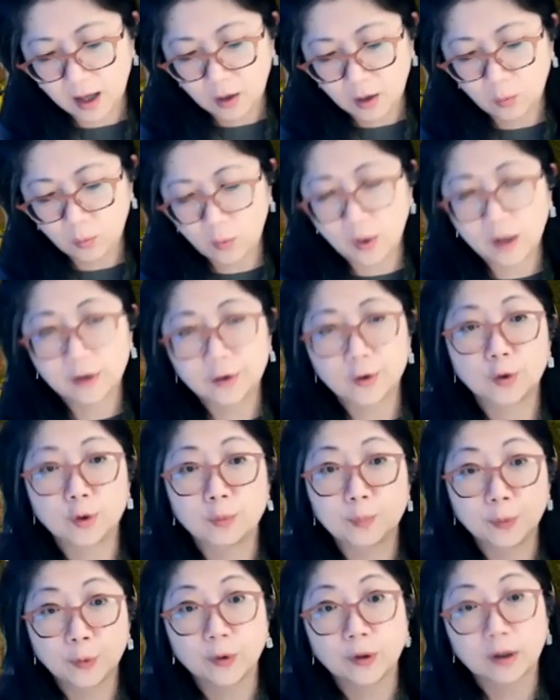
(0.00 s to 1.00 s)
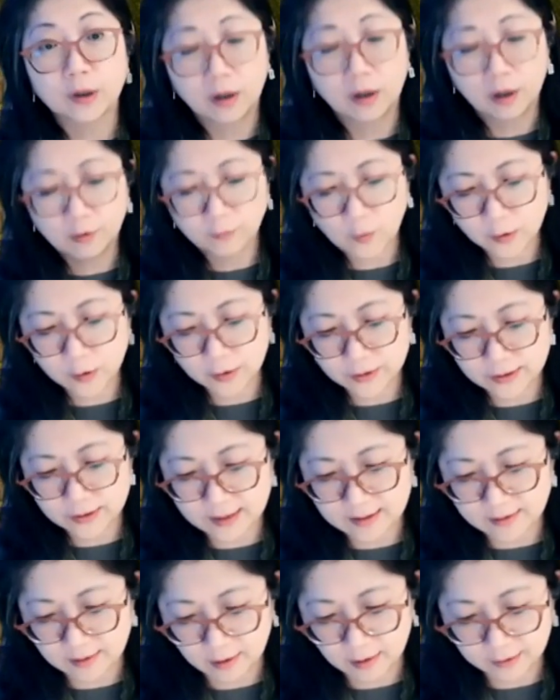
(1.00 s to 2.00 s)
where your book
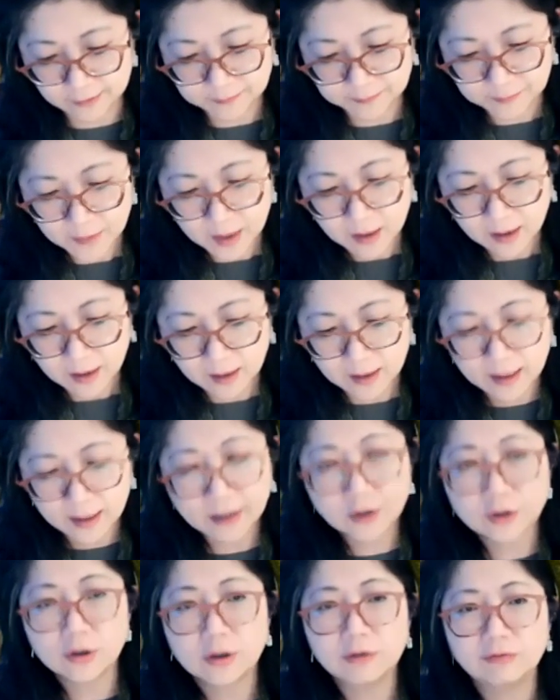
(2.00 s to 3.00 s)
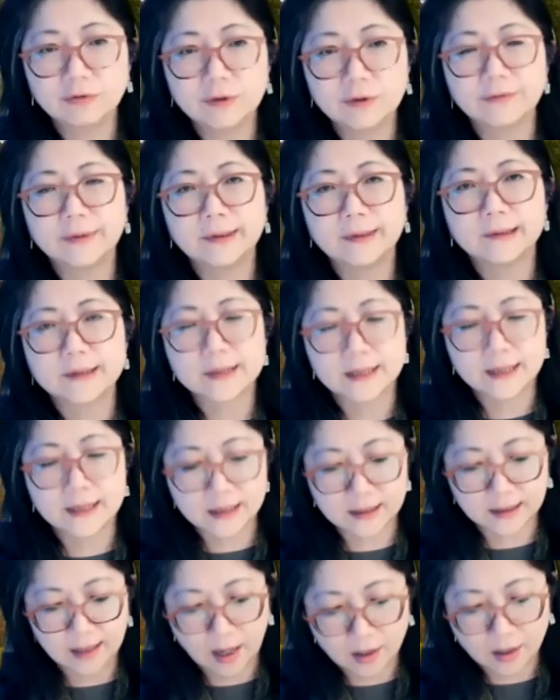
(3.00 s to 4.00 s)
focuses on, it actually reveals
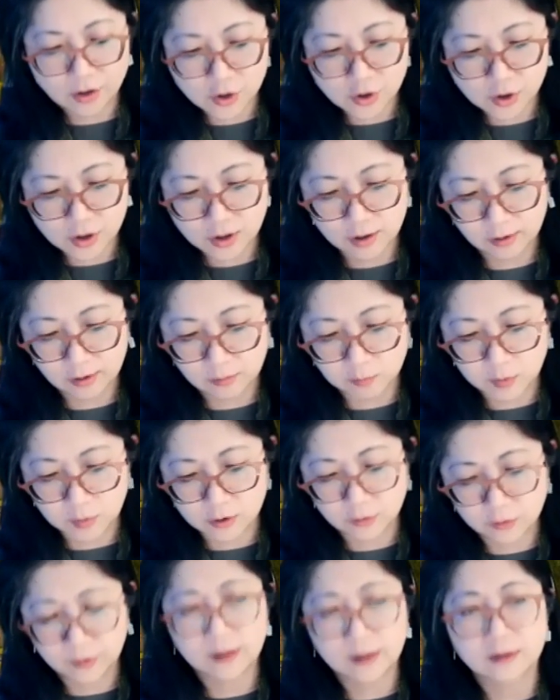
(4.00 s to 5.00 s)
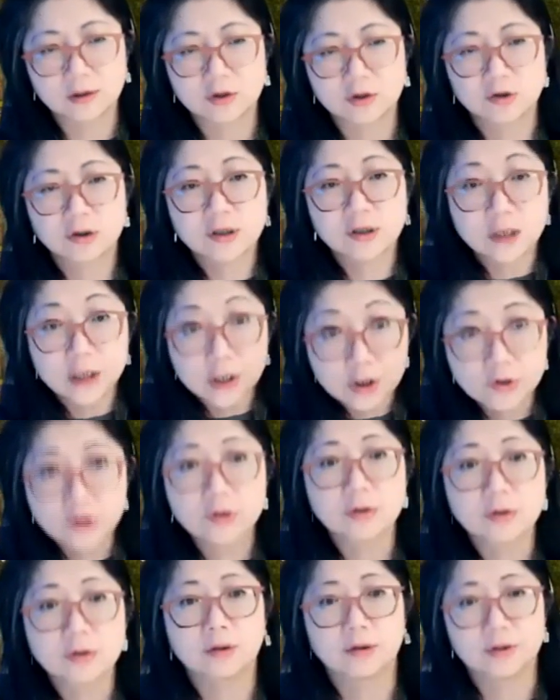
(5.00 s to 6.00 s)
this tension between
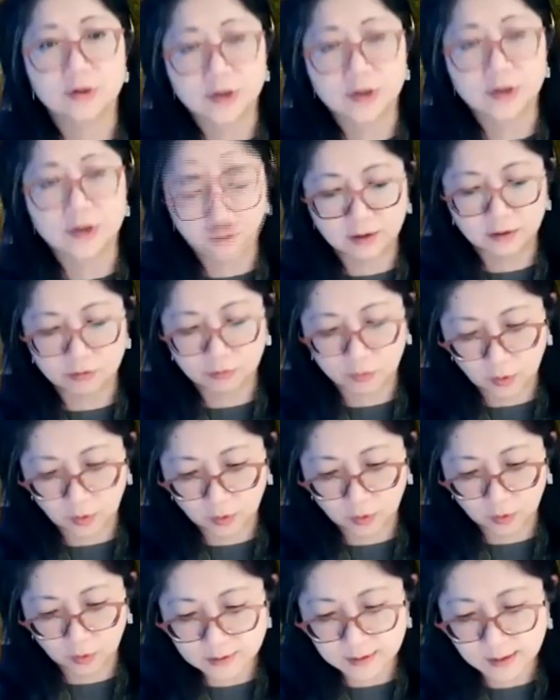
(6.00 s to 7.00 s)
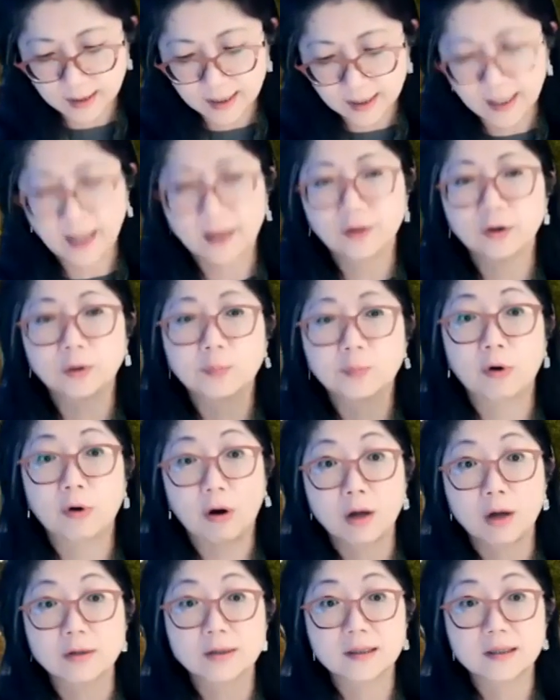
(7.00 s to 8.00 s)
traditional gender roles and the
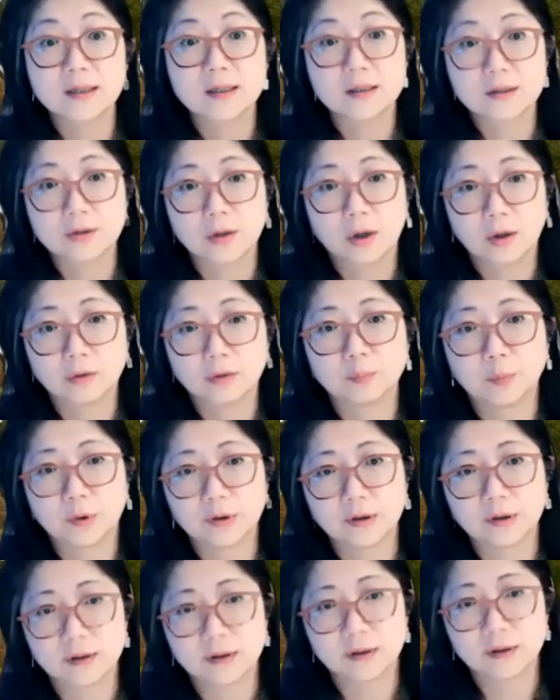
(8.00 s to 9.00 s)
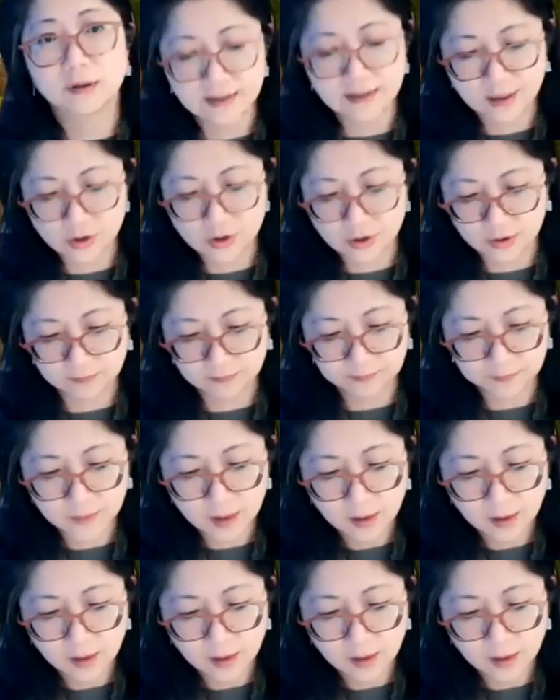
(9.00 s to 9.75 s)
process of modernization.